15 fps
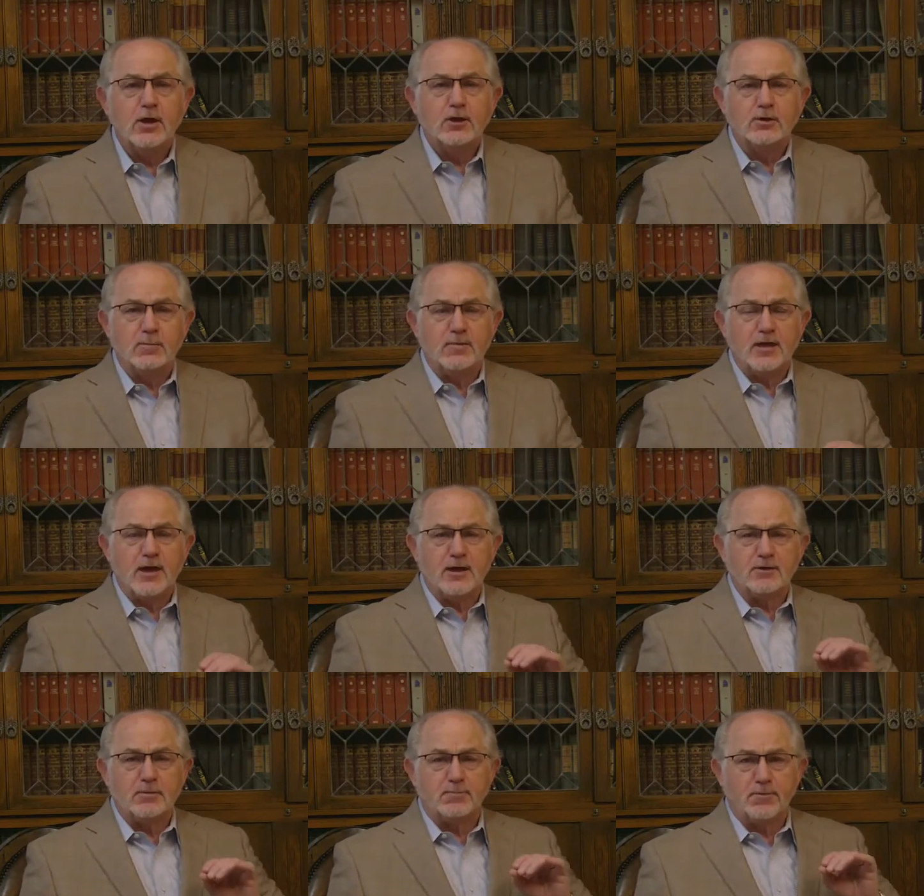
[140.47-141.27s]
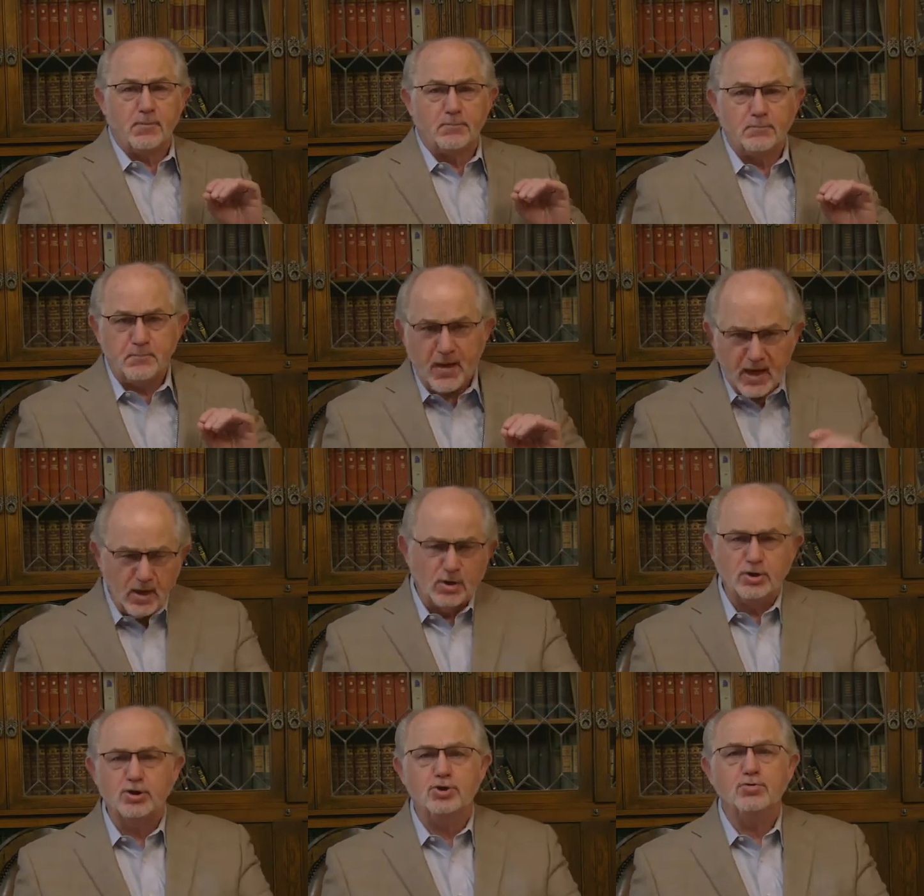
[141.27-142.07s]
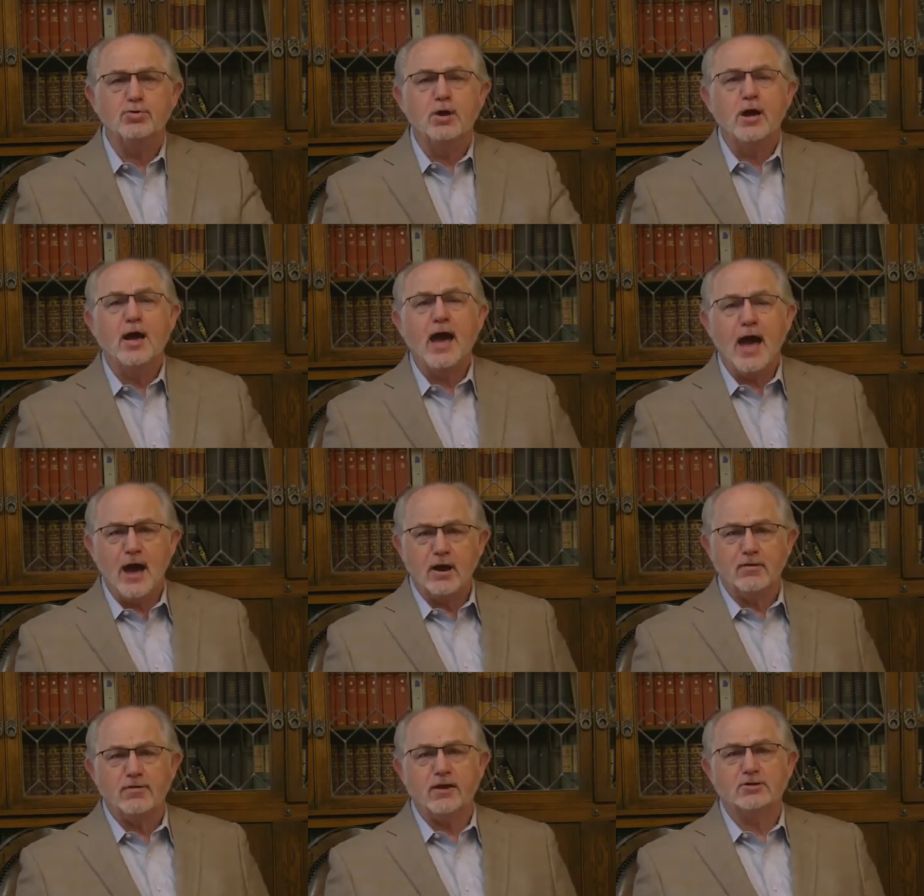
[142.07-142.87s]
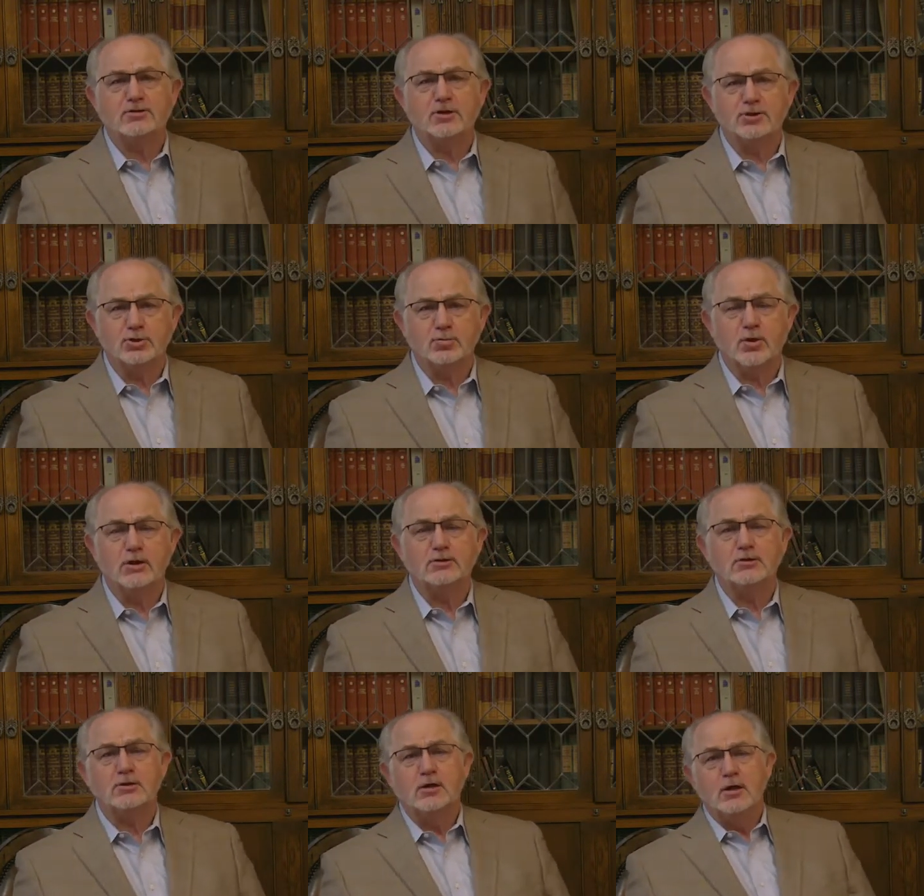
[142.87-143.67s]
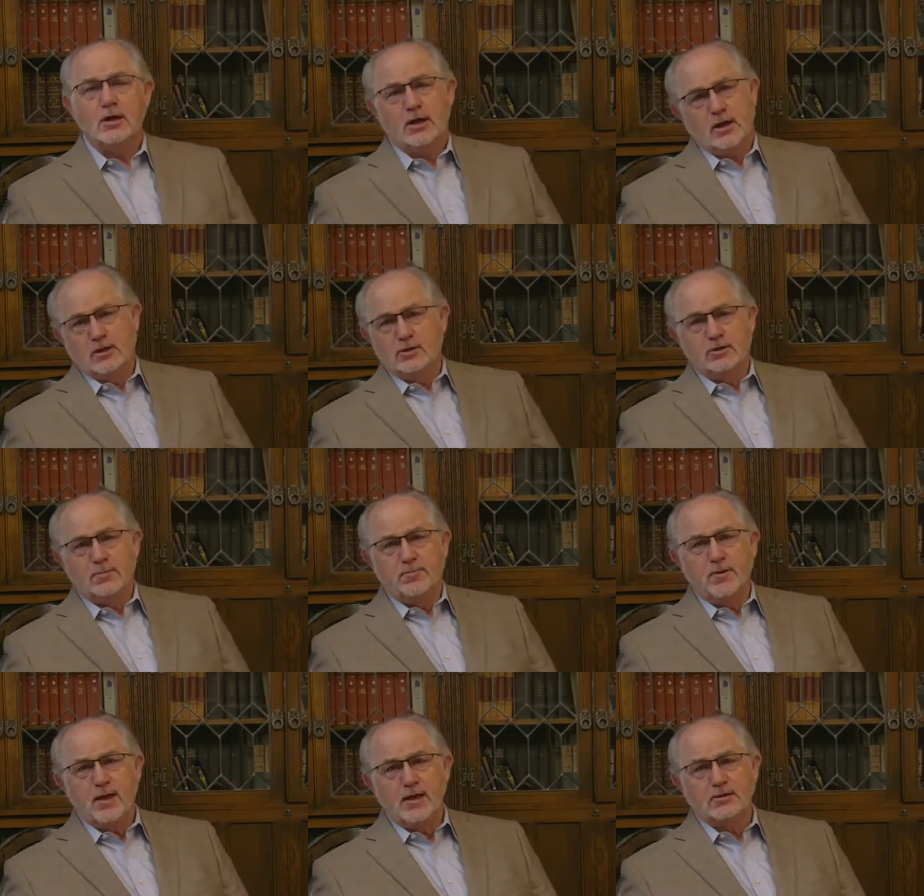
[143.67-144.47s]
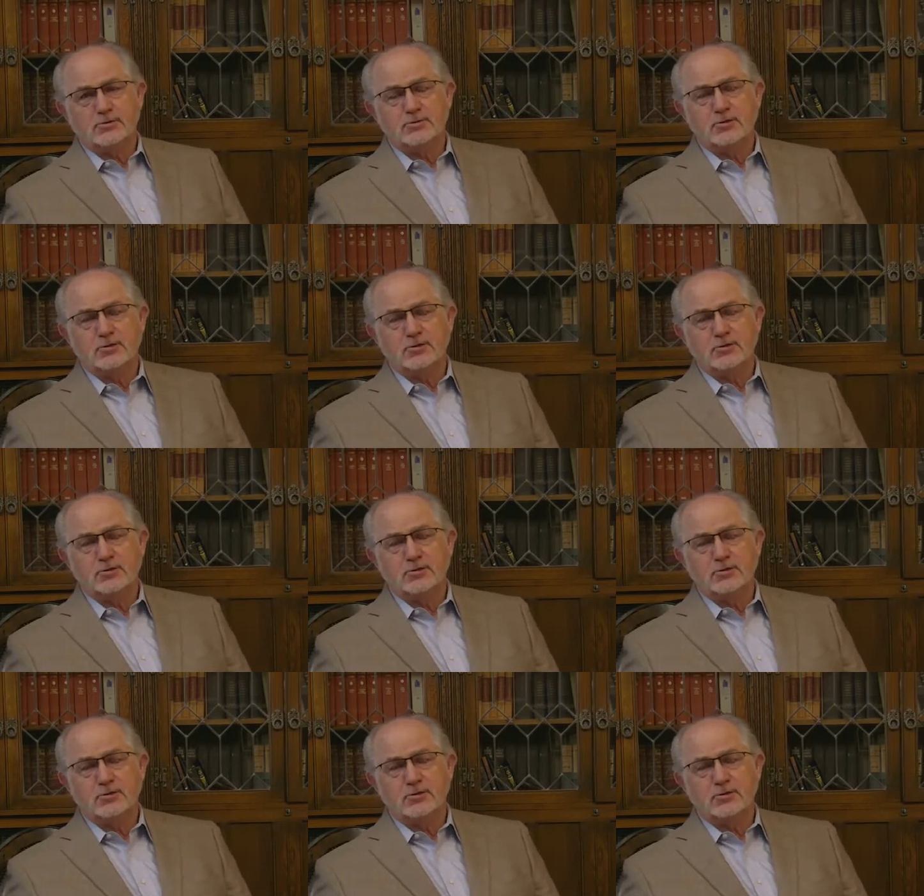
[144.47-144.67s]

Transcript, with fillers: to begin to propel you out of that situation into the place.